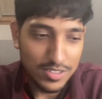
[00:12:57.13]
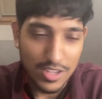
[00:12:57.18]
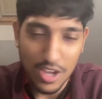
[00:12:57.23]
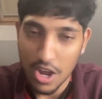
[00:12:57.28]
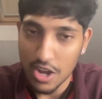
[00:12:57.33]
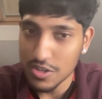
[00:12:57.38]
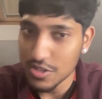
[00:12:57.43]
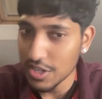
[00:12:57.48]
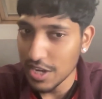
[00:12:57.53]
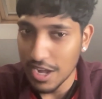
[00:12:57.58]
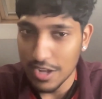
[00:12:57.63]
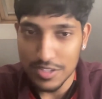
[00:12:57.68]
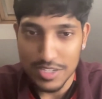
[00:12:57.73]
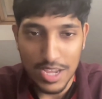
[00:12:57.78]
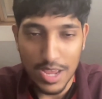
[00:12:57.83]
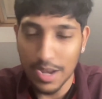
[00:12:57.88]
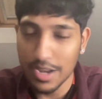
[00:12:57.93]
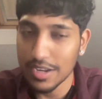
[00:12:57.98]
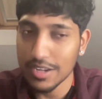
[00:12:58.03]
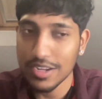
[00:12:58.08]
100 out of
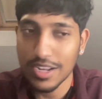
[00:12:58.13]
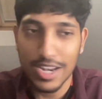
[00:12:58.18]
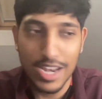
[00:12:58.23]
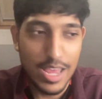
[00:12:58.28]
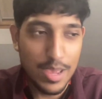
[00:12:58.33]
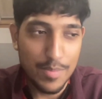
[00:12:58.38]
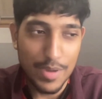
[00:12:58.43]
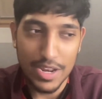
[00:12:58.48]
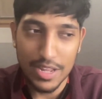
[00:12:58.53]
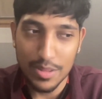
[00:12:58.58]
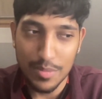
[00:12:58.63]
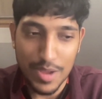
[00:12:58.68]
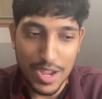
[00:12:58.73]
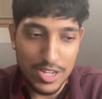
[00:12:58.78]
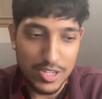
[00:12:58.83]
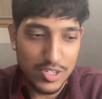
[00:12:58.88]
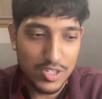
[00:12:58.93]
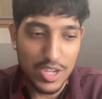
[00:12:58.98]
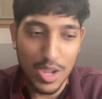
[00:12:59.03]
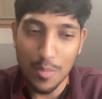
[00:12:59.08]
10, clear man of the
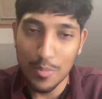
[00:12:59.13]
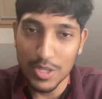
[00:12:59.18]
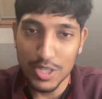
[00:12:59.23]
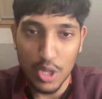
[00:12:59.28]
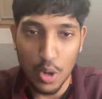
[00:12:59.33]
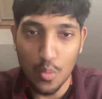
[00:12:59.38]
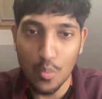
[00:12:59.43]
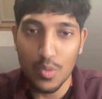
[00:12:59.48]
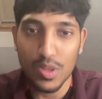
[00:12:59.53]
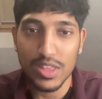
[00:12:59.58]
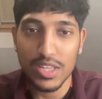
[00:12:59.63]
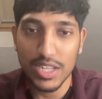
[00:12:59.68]
match. We don't win the